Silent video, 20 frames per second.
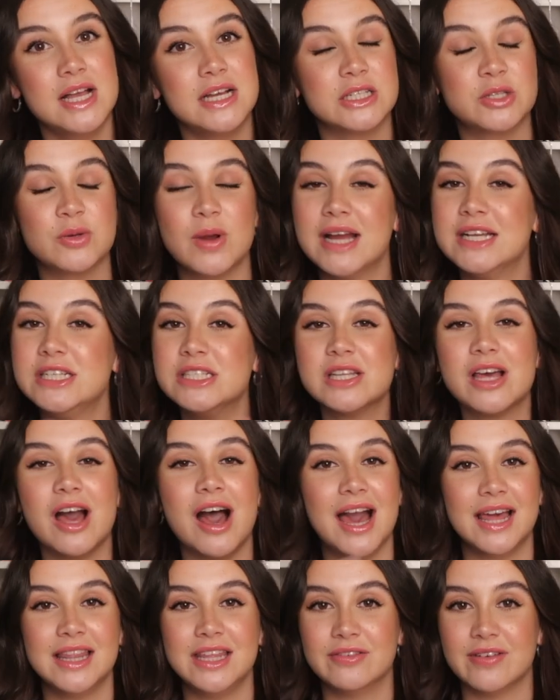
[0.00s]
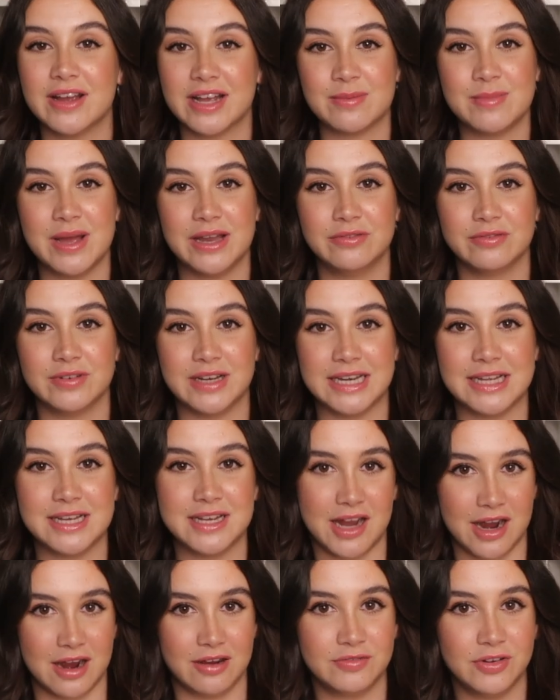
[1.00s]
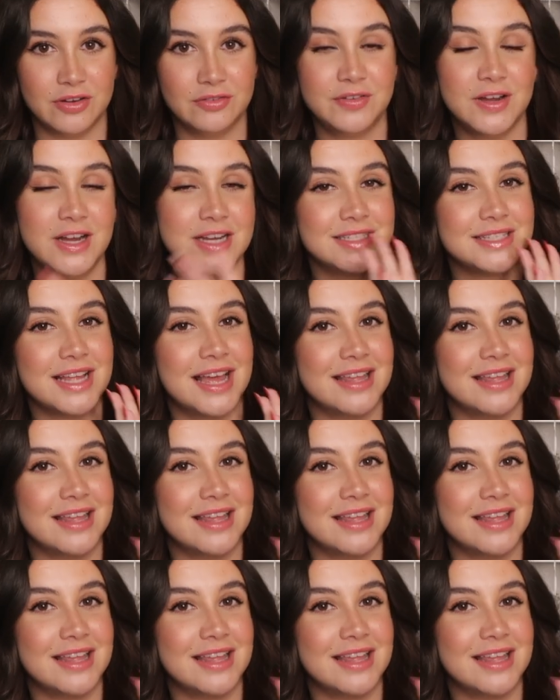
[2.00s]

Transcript: So I just highly recommend reading Caraval first